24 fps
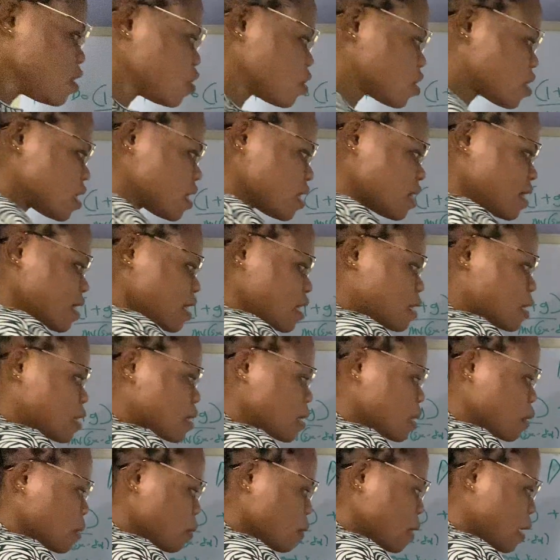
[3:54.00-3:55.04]
you see this
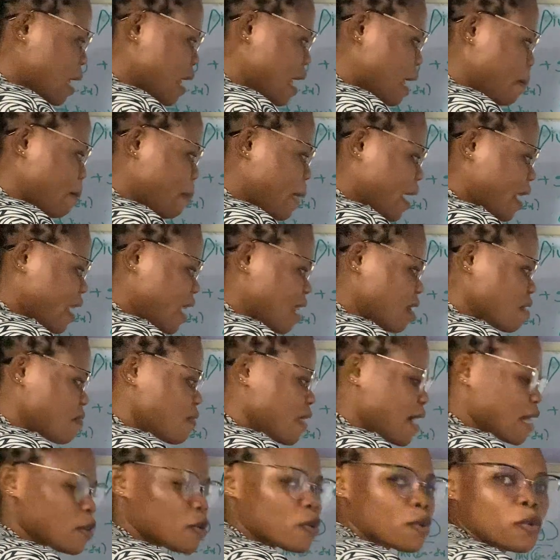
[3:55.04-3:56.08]
market
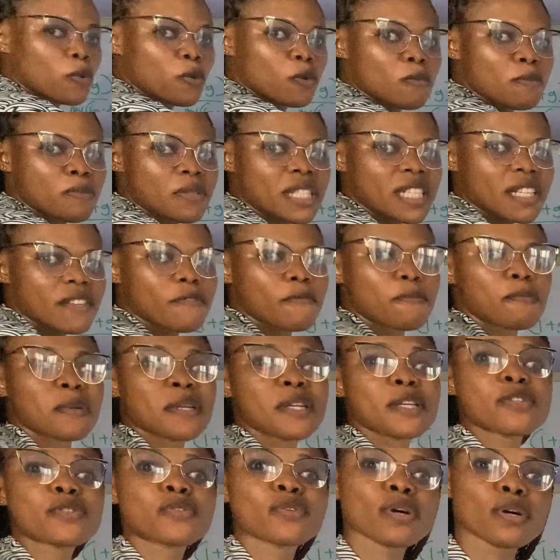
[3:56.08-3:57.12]
value div.
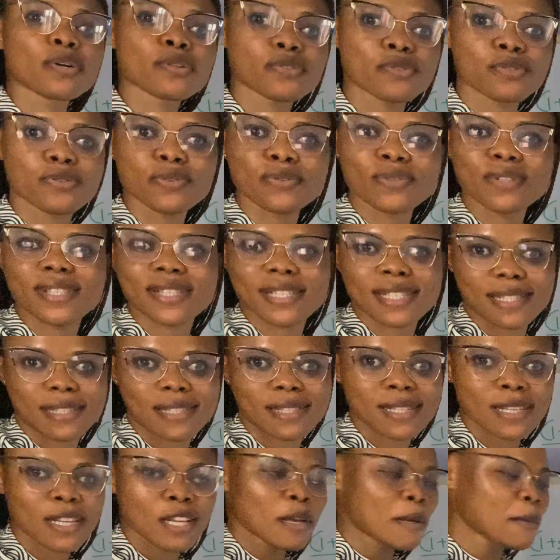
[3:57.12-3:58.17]
Please don't use it,
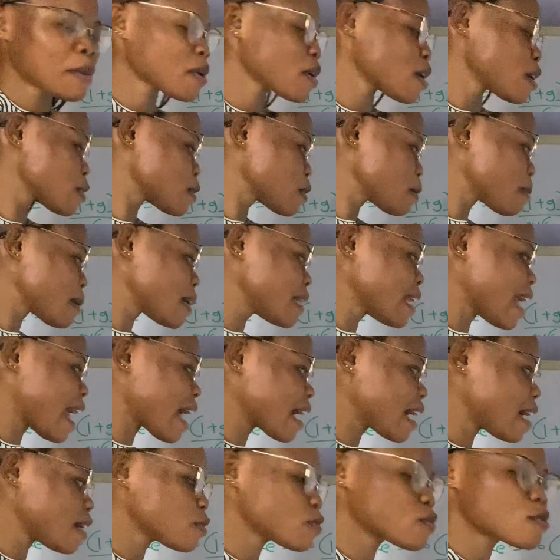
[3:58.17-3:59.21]
because normally I
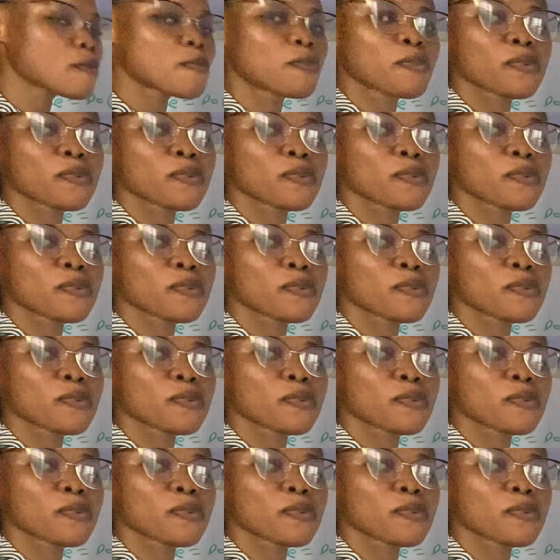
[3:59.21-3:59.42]
can